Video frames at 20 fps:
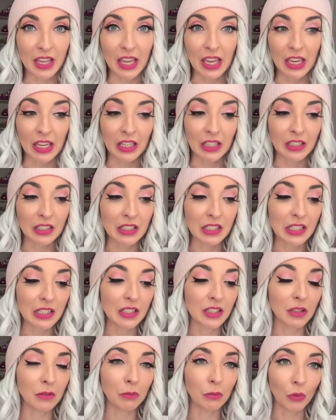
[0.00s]
And
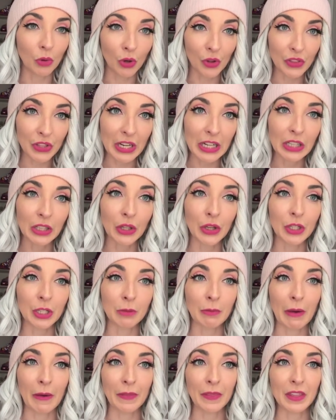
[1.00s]
the more that I learn
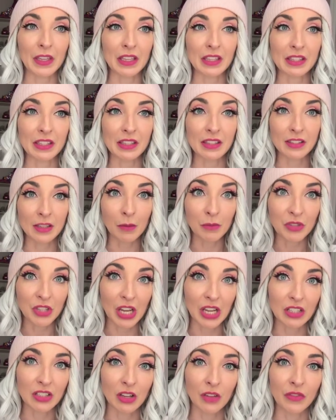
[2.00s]
about this
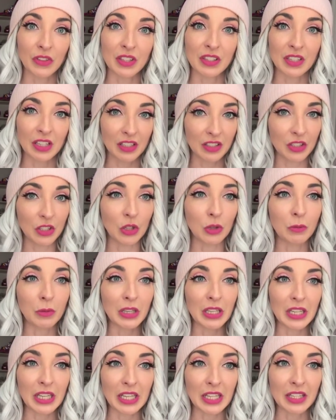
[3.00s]
subject of the 6
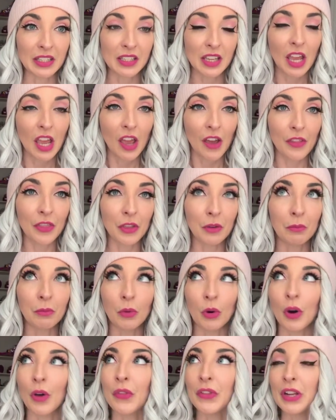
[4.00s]
human needs, the
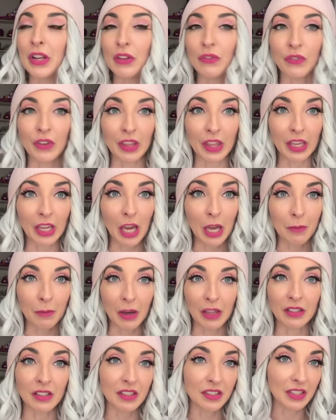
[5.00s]
more that I feel like I'm
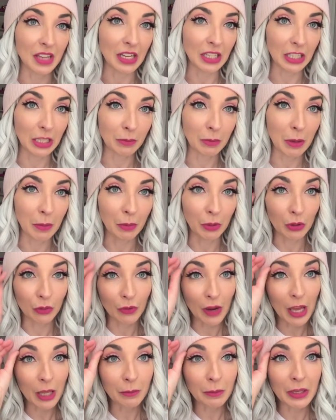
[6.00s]
understanding the people
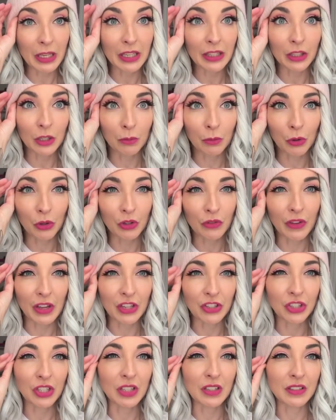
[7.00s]
around me and their
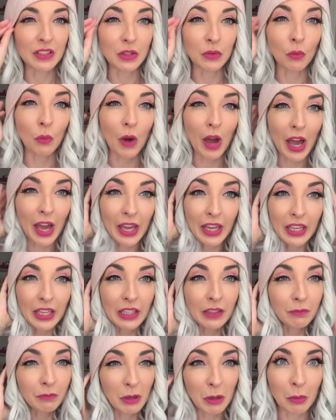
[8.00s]
motivations and
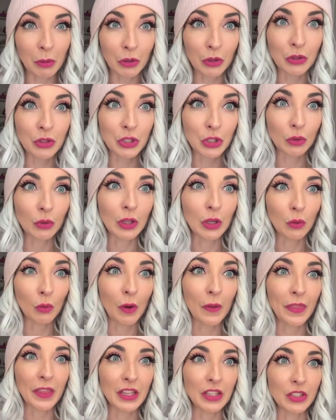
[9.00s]
why people are doing
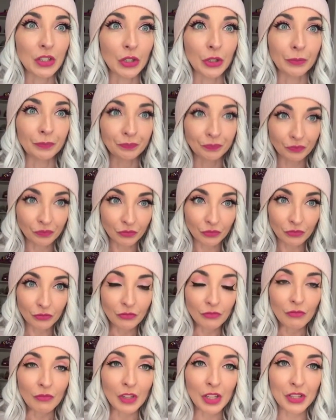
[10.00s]
what they do.
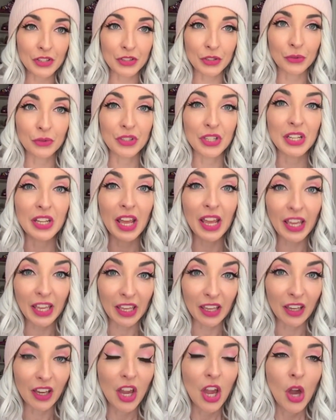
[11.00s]
So
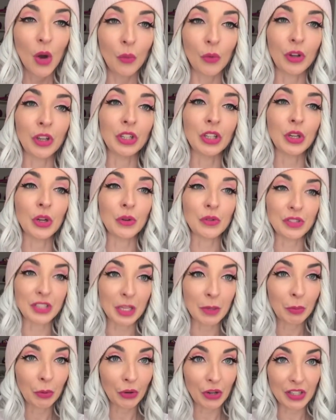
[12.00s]
today, we're going to go
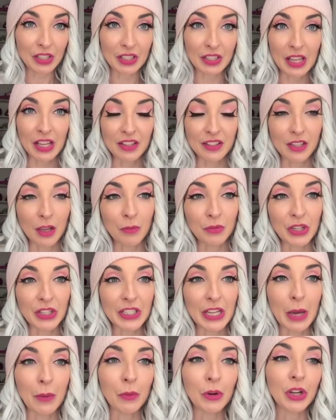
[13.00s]
deeper into that
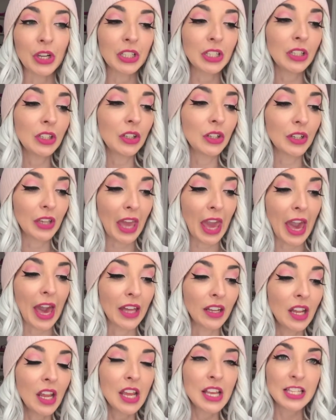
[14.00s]
subject, and we're going to look
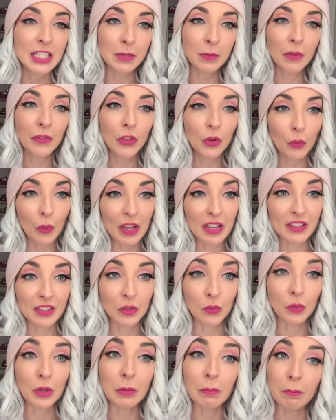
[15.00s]
at some of the ways
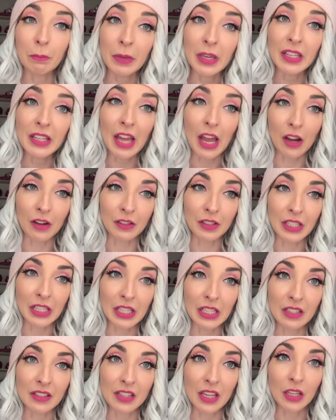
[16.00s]
that we meet our
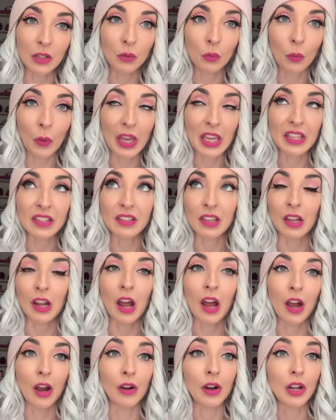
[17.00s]
needs in ways that
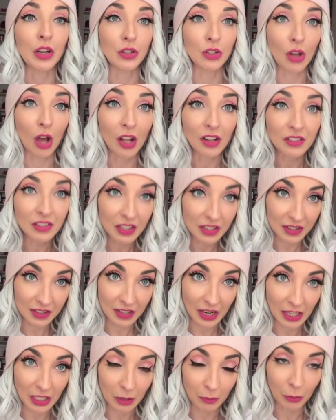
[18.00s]
are not
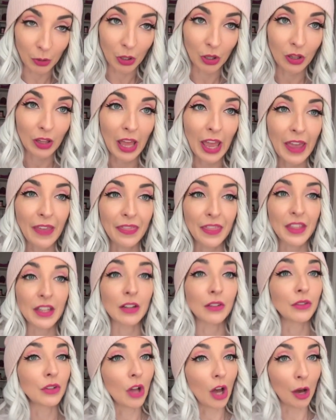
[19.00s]
sustainable and that
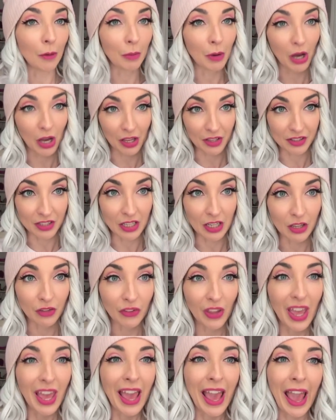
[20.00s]
are not positive,
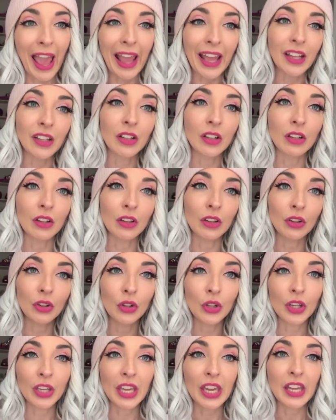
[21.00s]
and
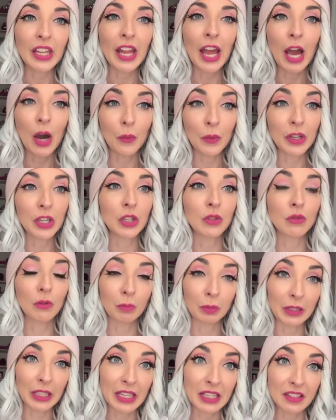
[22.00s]
look at how we could
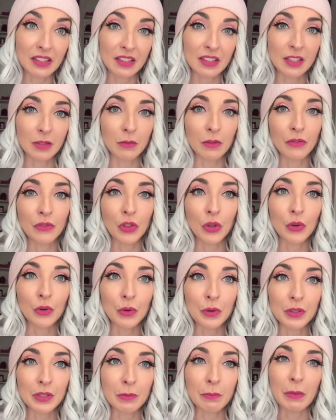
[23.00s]
replace some of
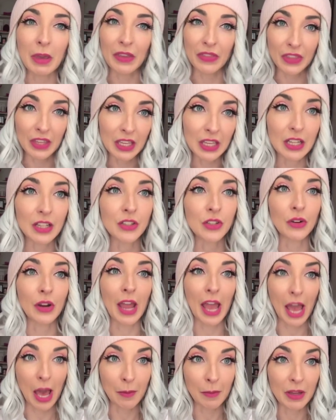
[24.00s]
those methods or
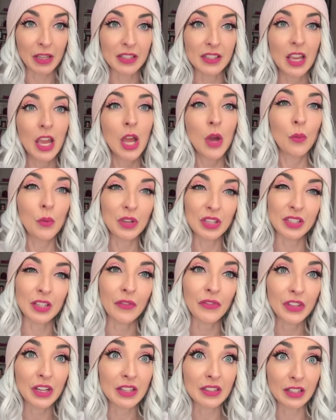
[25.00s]
habits with
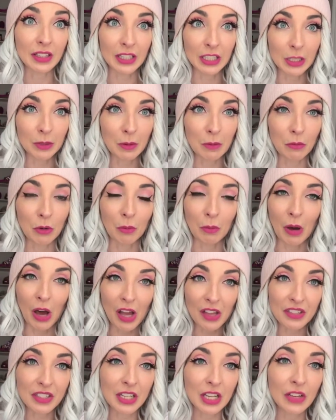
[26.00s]
stuff that is a little bit more
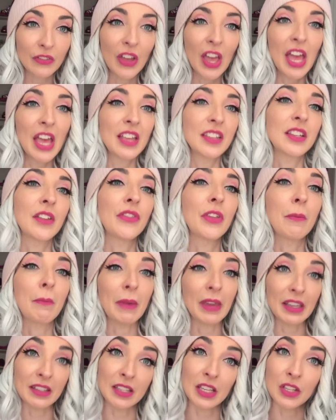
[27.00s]
positive, stuff that
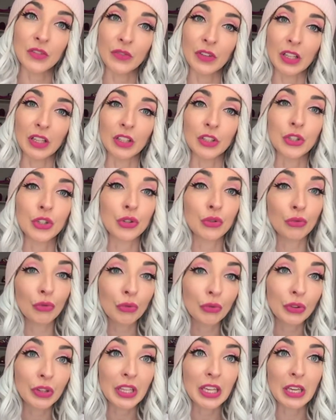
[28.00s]
makes us feel
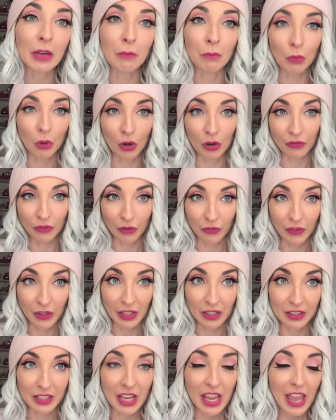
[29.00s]
truly more
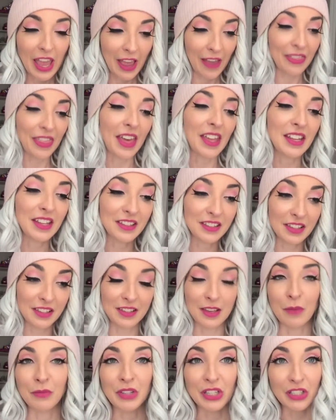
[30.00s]
fulfilled. And that is the
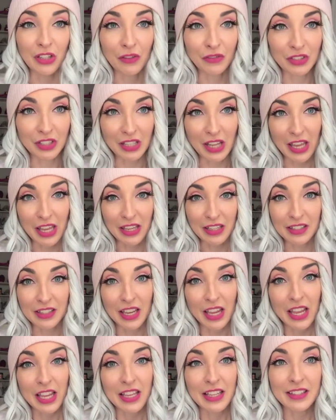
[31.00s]
subject of today's
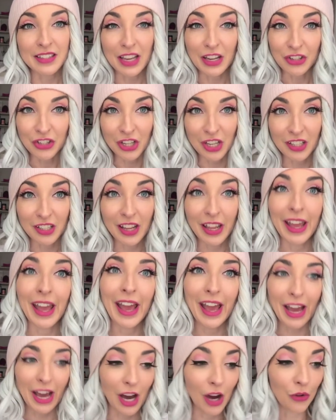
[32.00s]
session,
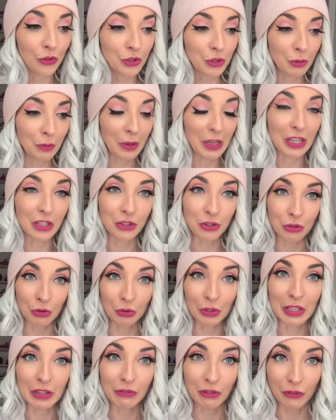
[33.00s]
how to be
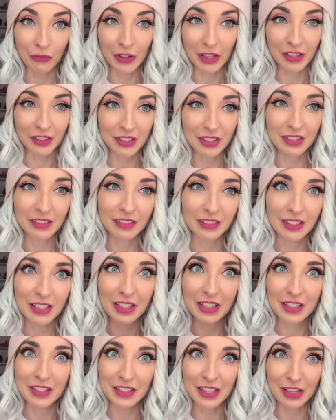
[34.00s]
truly fulfilled.
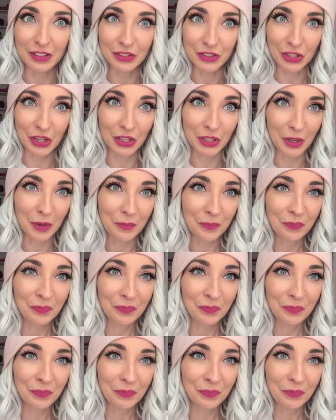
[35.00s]
Sounds good.